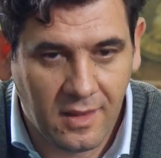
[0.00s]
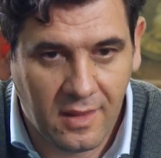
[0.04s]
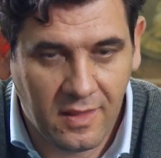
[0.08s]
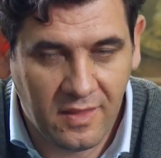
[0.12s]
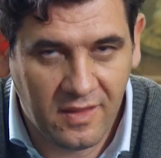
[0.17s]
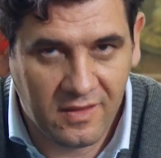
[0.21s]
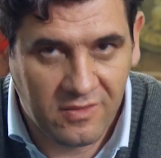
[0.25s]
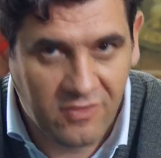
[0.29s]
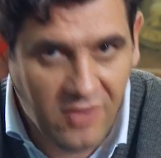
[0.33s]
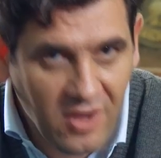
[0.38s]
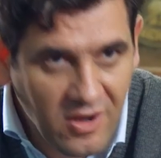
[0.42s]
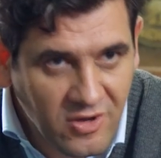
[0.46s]

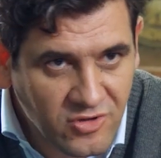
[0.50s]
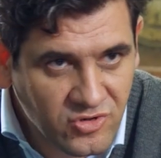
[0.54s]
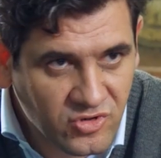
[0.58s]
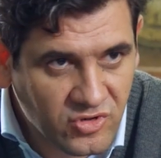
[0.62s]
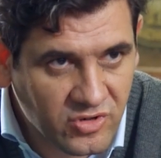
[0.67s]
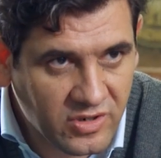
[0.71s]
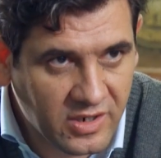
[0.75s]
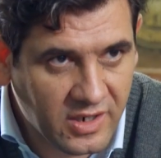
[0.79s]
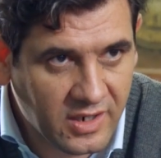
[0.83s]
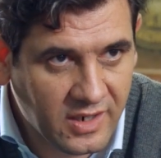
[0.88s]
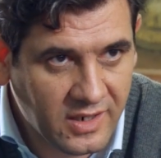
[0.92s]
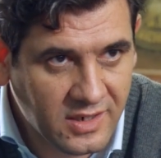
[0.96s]
The
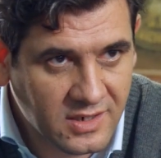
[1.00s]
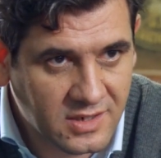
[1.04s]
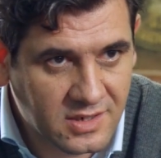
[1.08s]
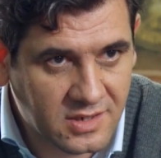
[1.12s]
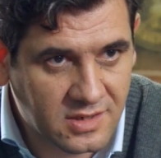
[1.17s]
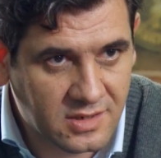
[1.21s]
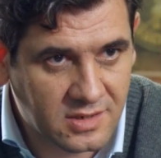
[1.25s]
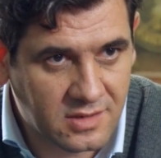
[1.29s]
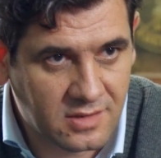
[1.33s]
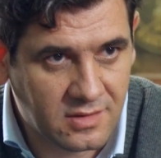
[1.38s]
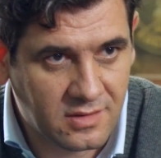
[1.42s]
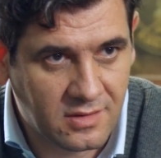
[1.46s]
danger
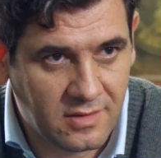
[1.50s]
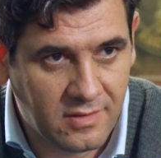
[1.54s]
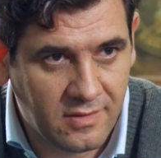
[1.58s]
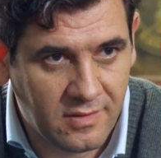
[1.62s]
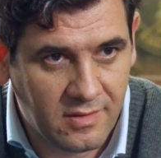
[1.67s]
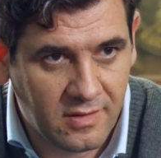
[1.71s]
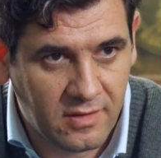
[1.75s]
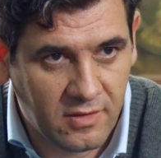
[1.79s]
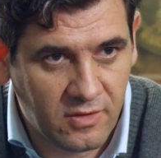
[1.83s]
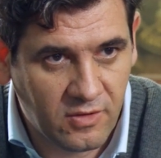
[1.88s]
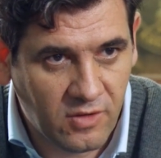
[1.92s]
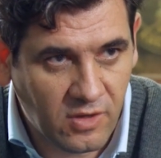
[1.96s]
is
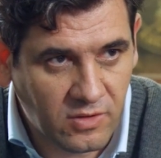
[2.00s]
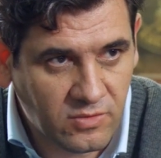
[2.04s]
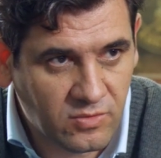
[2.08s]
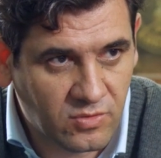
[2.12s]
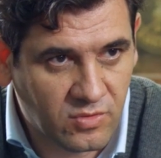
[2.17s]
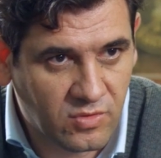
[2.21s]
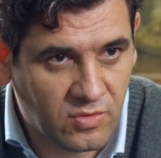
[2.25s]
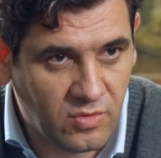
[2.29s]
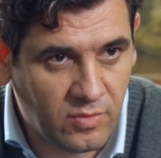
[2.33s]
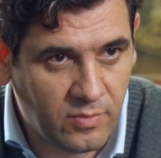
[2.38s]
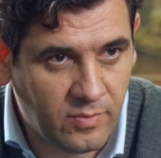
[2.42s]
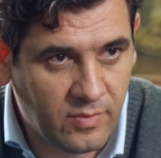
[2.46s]

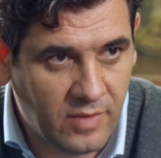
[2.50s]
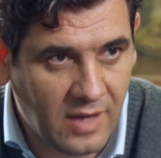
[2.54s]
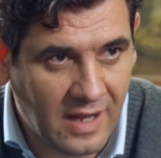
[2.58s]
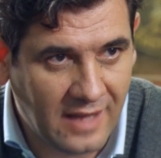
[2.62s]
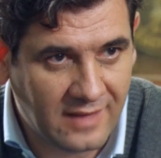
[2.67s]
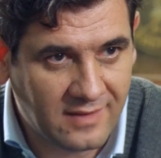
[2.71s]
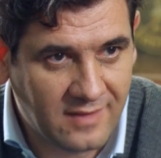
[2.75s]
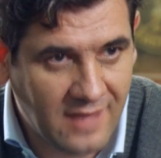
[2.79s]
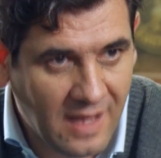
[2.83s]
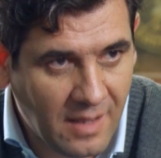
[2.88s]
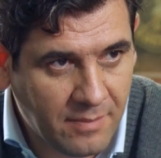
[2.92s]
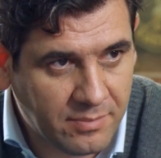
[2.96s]
not to
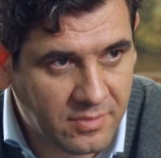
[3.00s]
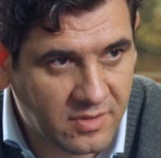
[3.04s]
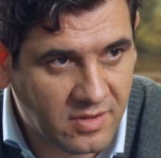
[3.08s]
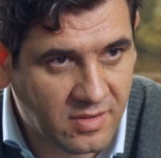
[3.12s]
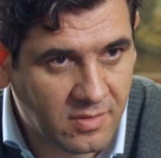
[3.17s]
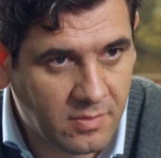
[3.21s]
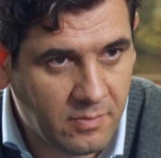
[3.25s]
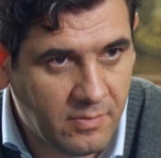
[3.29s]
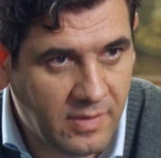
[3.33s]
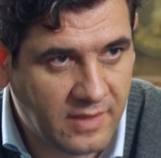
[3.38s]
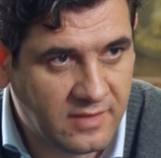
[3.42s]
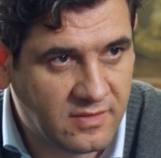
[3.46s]
adapt,
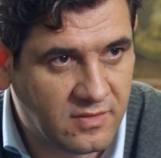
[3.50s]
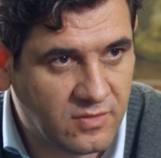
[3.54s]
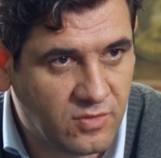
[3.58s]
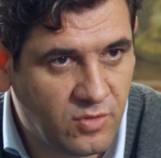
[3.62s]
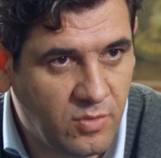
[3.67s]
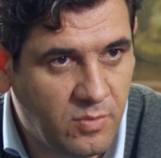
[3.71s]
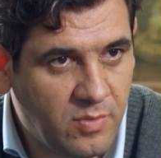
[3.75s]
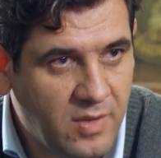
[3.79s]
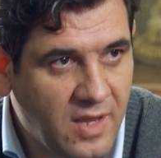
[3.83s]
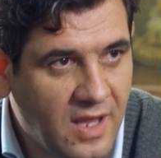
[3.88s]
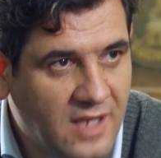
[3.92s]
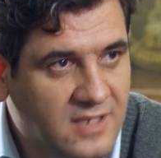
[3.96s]
but to
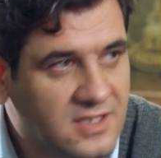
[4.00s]
be